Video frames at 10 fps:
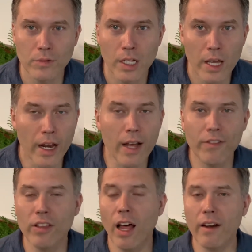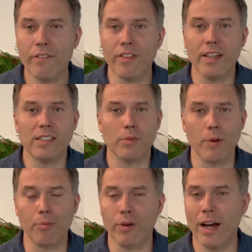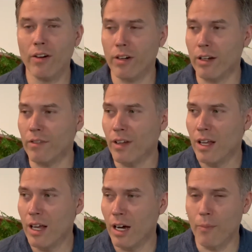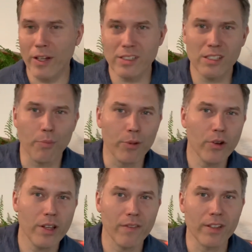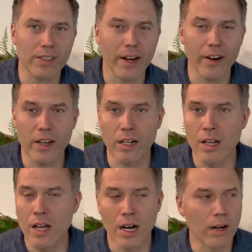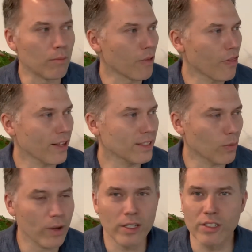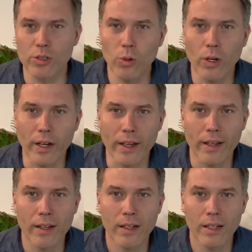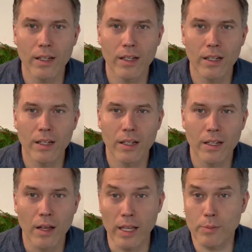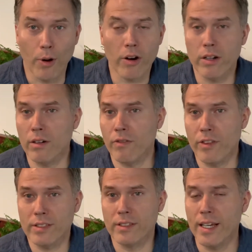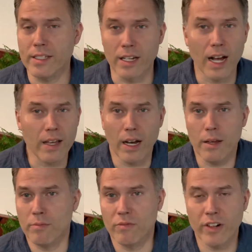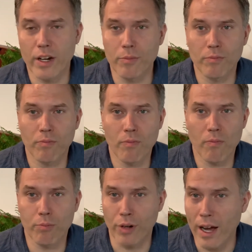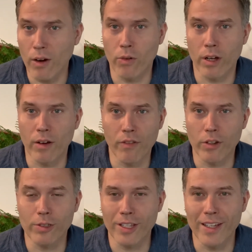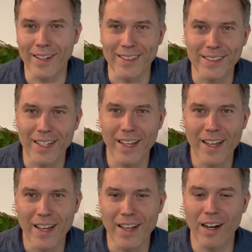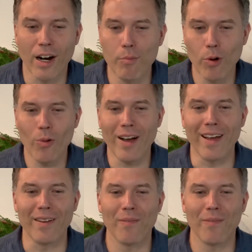And I have a lot of things to be proud of, not just the beauty of this area, the things that we enjoy as a part of this nation. I am very proud of those things in a humble way.